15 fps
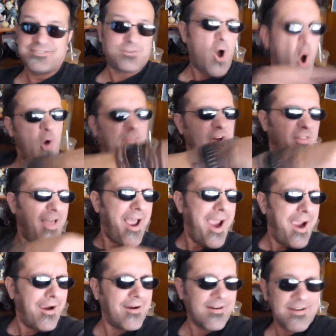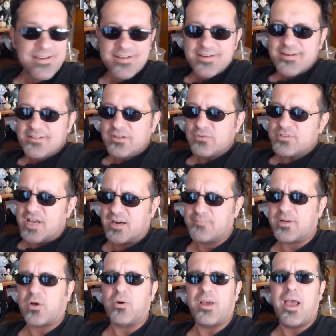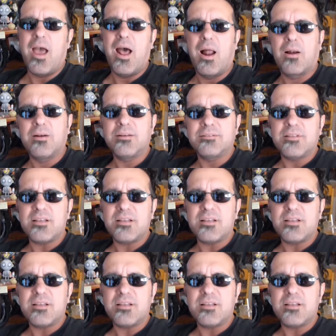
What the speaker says: Go over there. Don't tell them to go to hell.